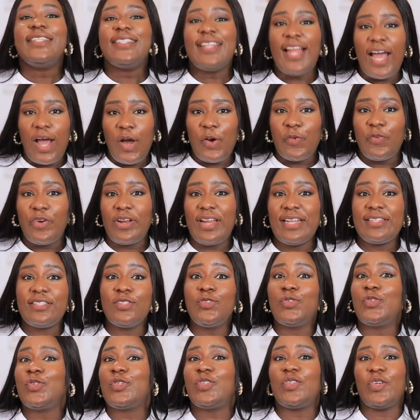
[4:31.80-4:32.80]
Now, relating
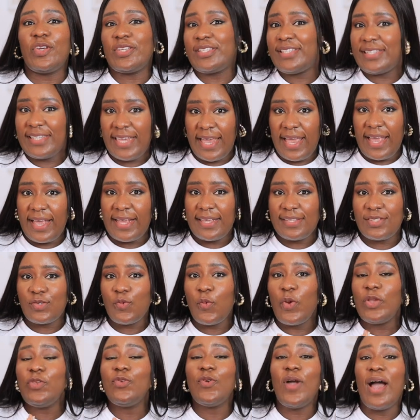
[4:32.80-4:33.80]
to success,
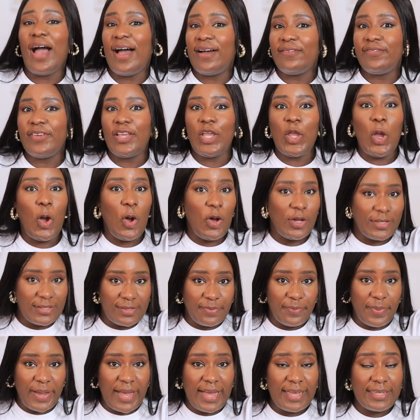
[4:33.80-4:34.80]
when you have a
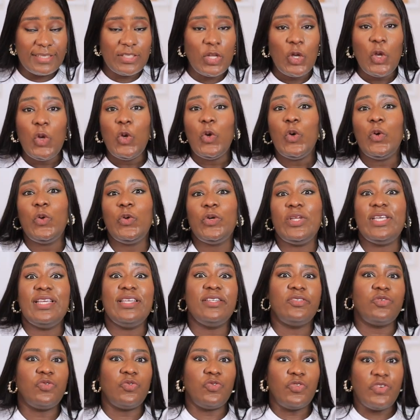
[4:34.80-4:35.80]
husband who
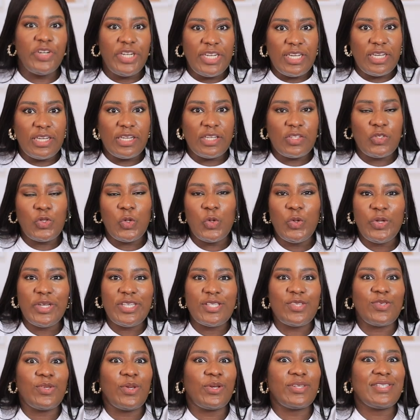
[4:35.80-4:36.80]
is rich, who
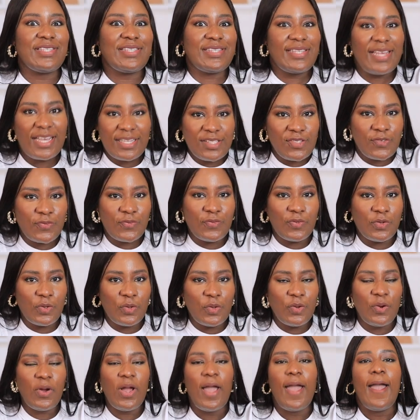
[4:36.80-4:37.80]
is
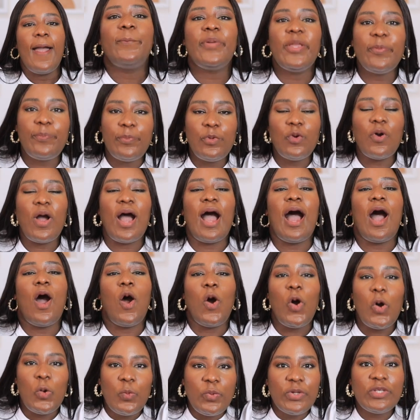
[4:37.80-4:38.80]
successful, people are
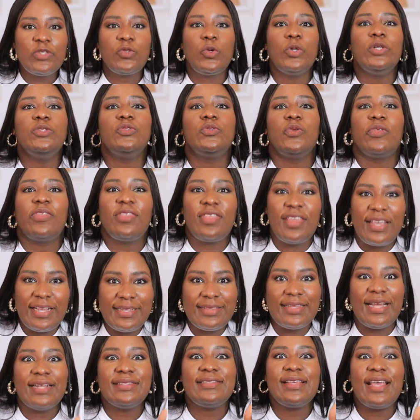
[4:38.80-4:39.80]
always going to
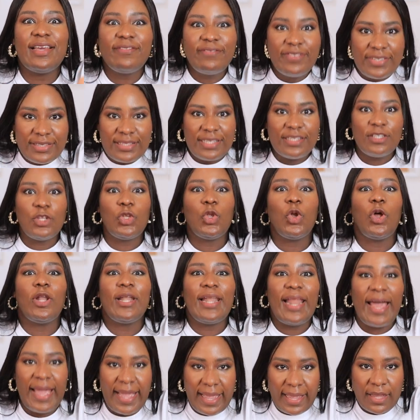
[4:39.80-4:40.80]
think that everything in your
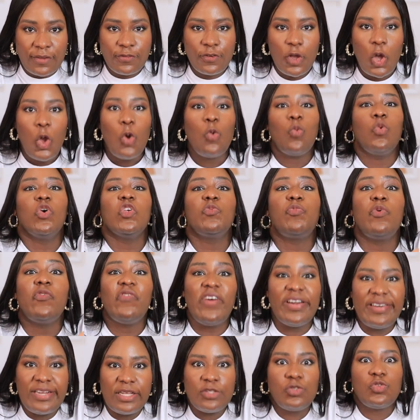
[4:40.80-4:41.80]
life was
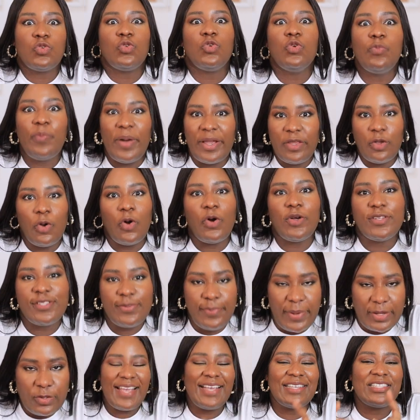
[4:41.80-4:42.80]
provided to you by your
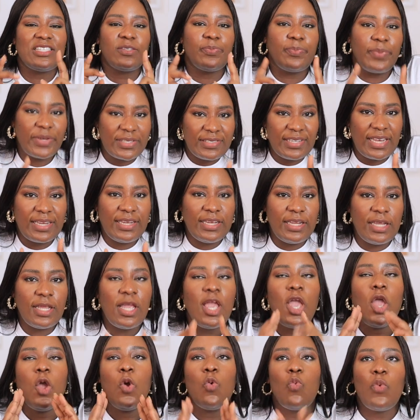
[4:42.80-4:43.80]
husband, especially
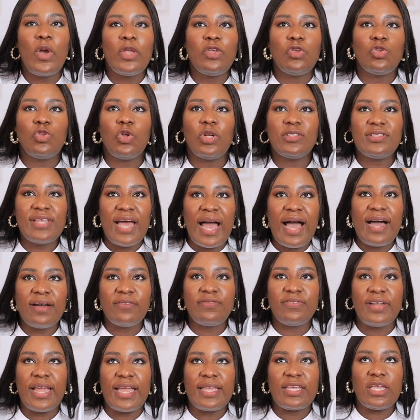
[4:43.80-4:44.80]
when you don't
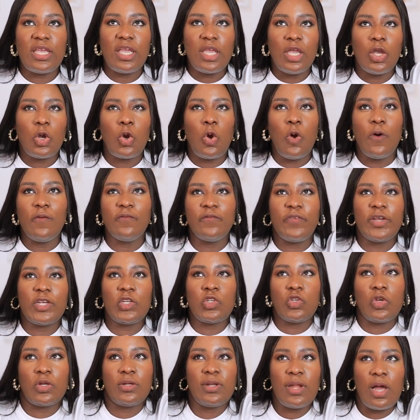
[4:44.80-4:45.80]
have like a
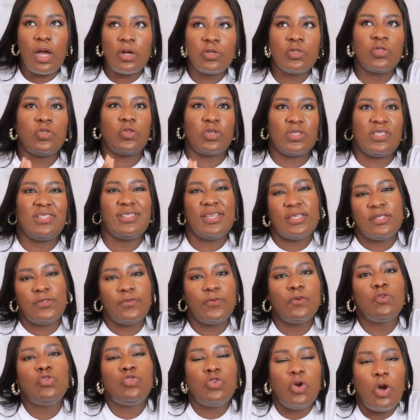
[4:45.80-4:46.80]
conventional
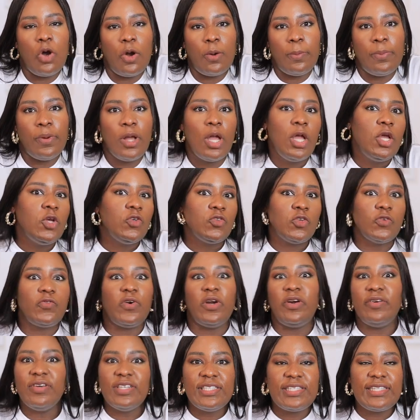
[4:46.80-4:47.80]
successful job. So
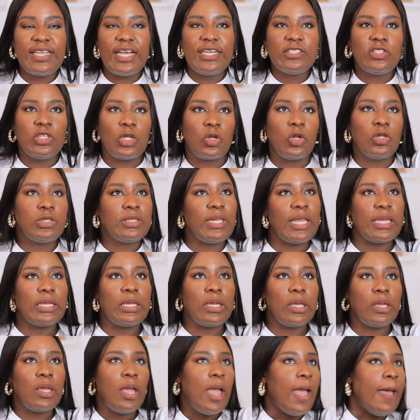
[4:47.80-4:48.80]
for instance, you're not like
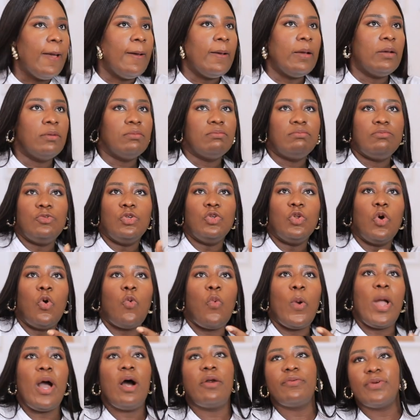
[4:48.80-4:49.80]
a you know,
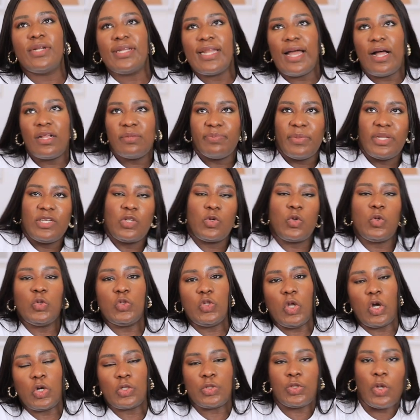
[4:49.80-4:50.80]
well-renowned medical
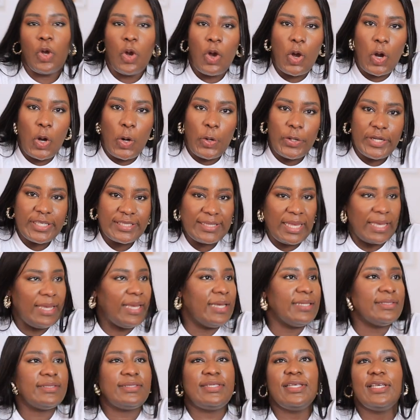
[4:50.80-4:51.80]
doctor or a
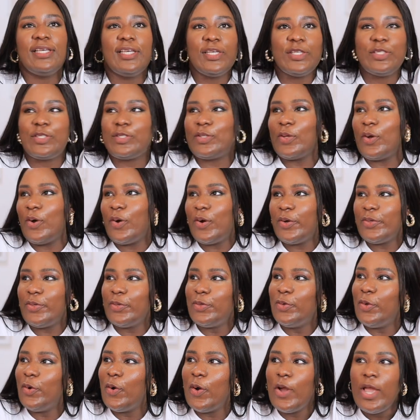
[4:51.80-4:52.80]
scientist or, you
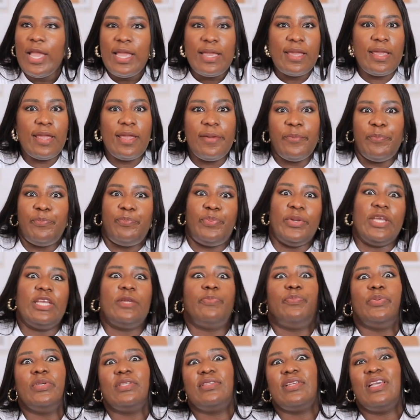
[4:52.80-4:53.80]
know, a
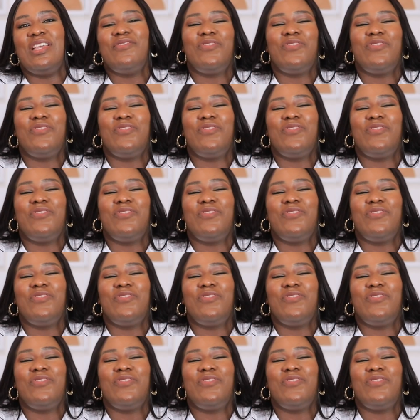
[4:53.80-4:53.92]
big business.